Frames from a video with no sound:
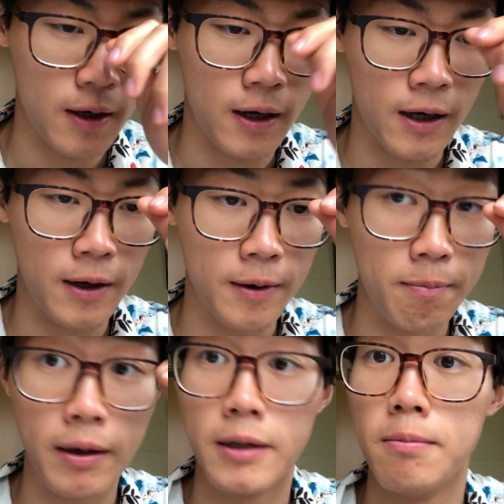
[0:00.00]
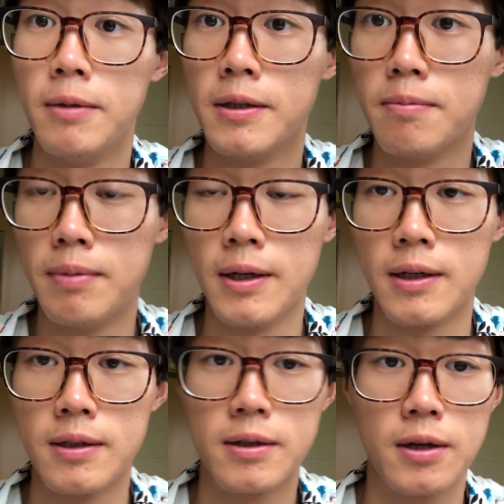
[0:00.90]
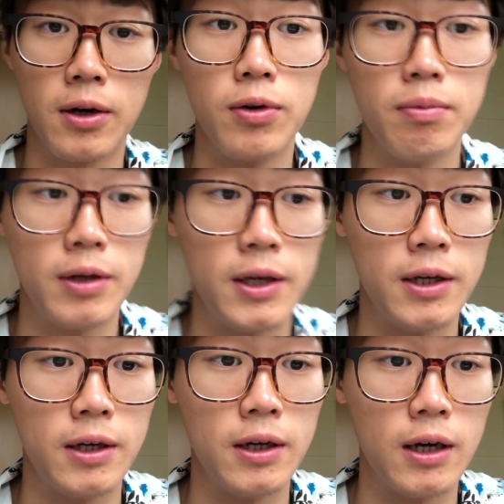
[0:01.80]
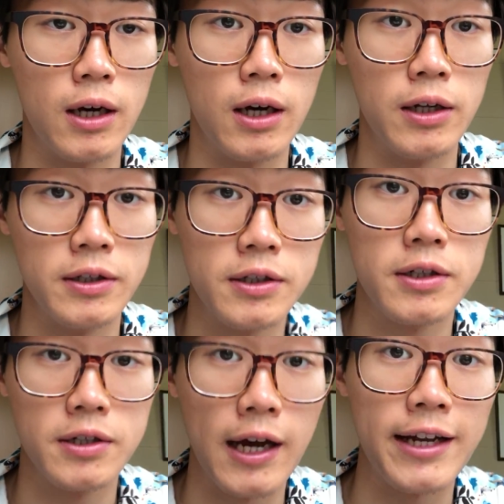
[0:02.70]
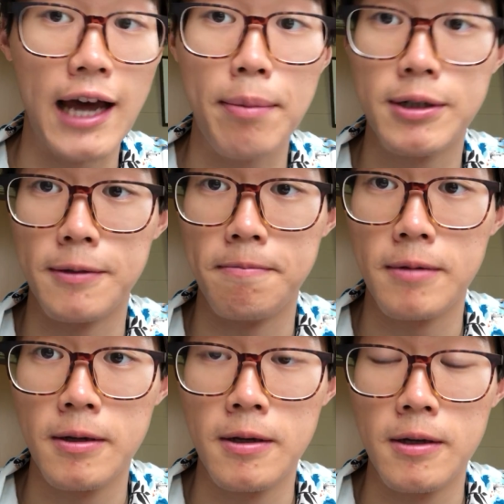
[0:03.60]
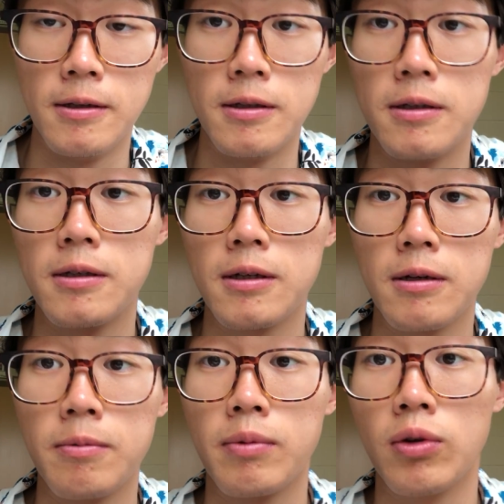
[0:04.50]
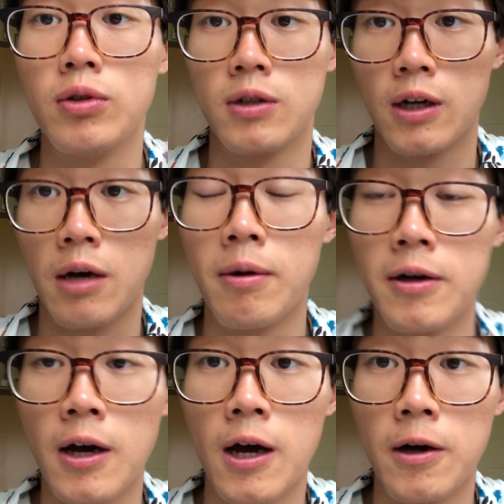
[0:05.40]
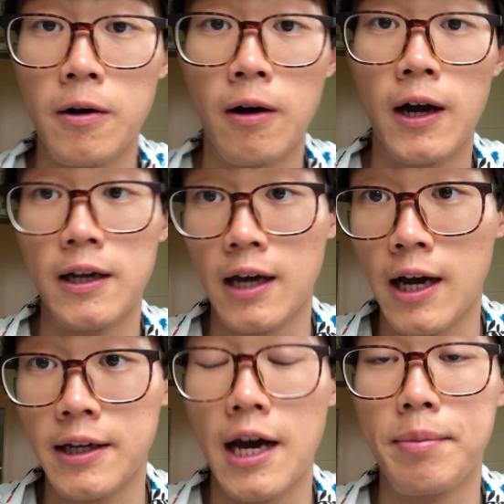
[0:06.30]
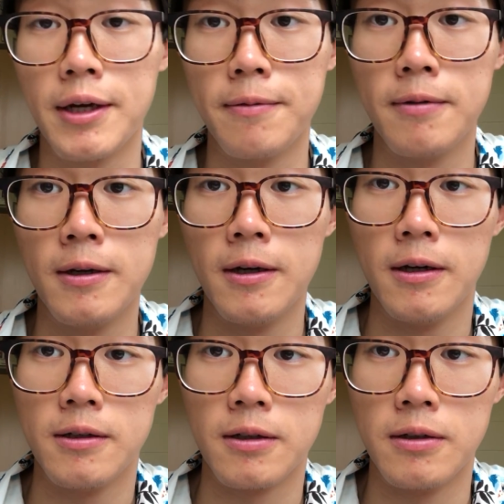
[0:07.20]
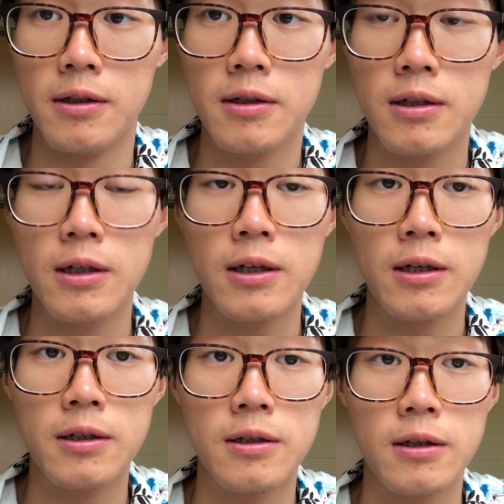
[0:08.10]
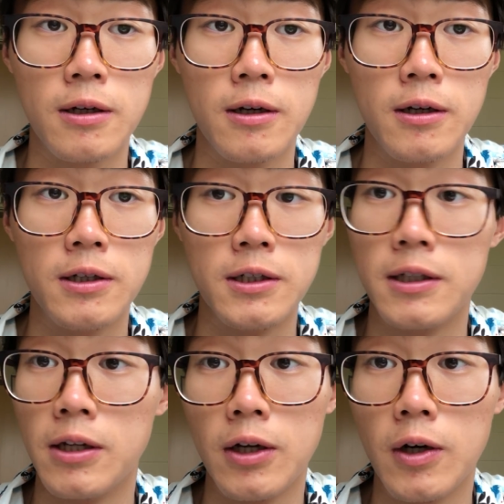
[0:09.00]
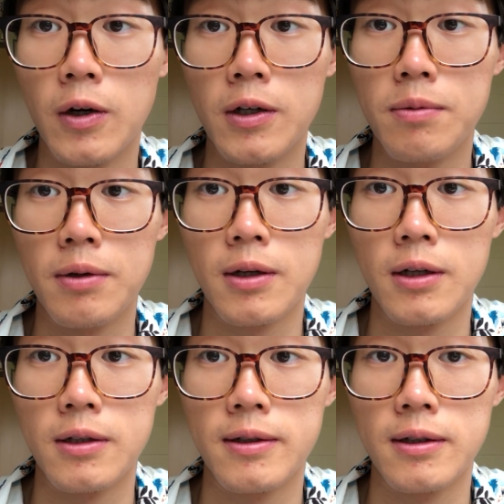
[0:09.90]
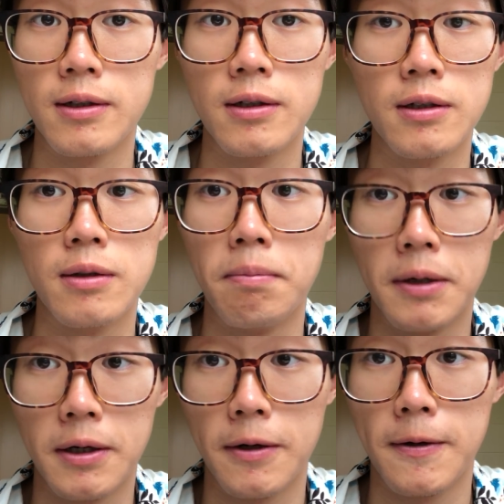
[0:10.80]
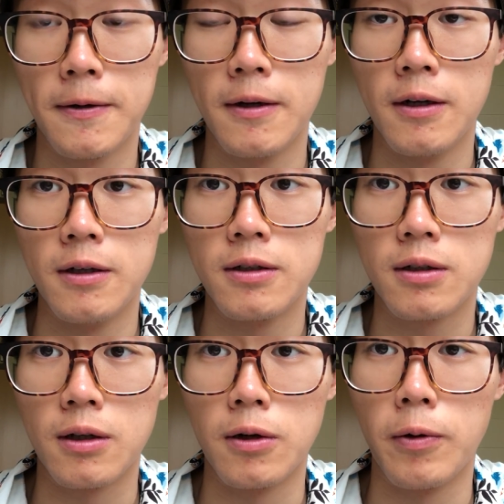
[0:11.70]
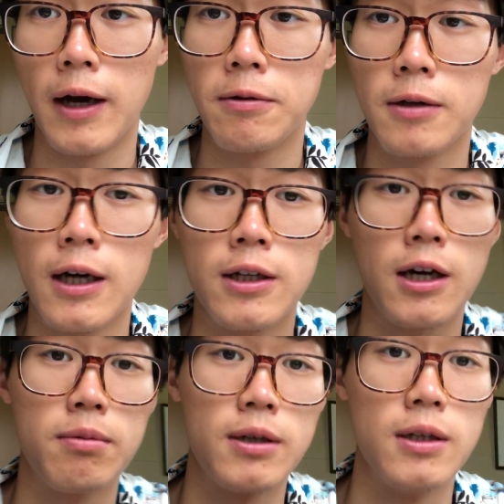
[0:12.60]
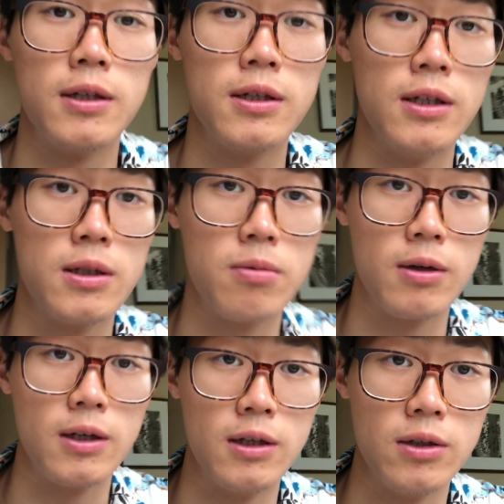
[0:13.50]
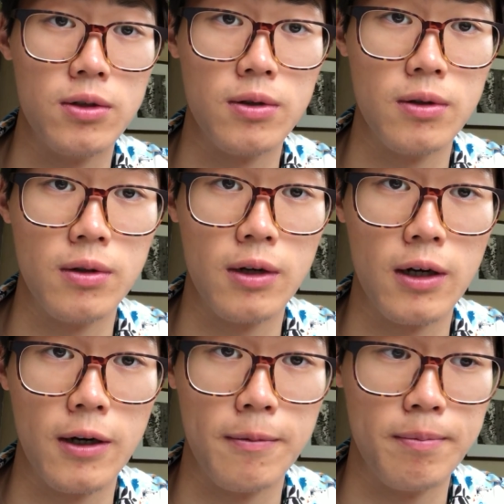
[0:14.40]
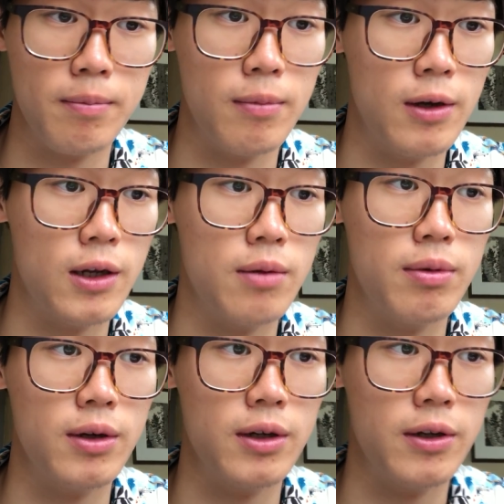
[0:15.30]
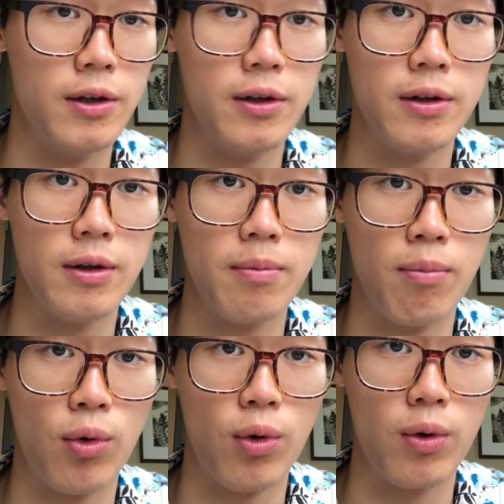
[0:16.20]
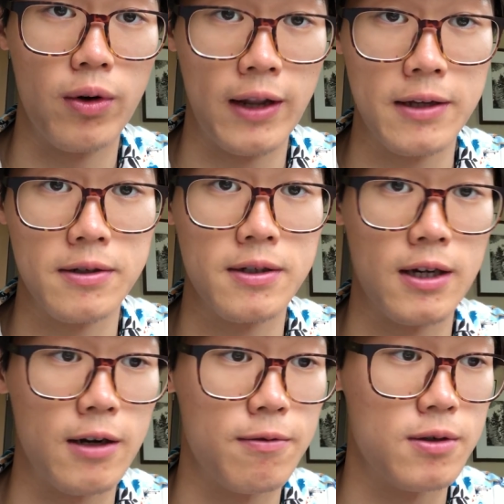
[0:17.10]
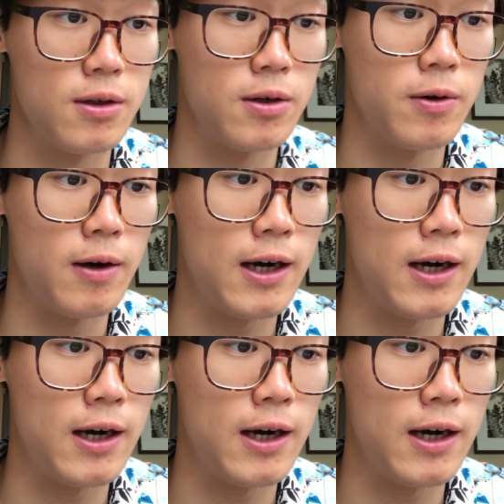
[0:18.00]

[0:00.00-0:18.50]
but Ms. Biss told me this is adaptation. I'm going to talk about how I adapted. So this thing is, she said no, it's because this is a murder. So we have to adapt this one into a little bit more another stuff. So